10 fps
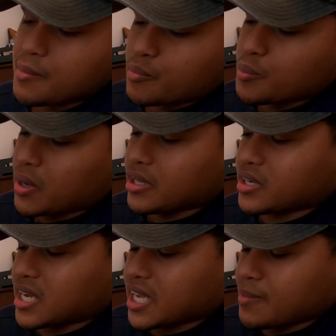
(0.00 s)
we're probably
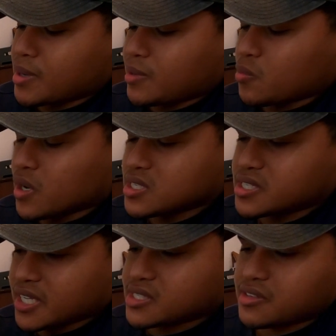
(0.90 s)
gonna get maybe
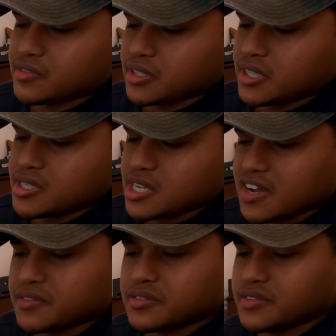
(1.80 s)
$160 for these.
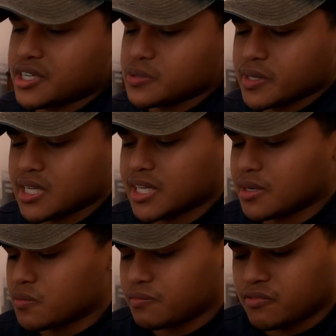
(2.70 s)
After fees, we get like
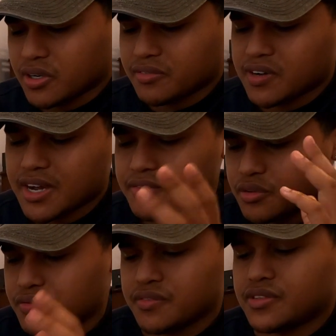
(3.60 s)
$45 to
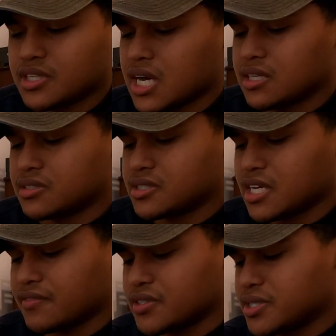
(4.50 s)
$50
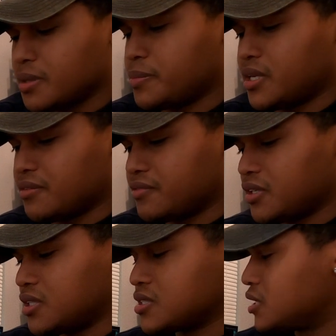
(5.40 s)
after shipping and
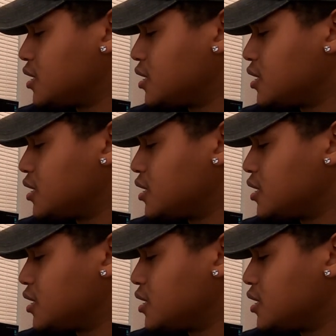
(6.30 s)
fees.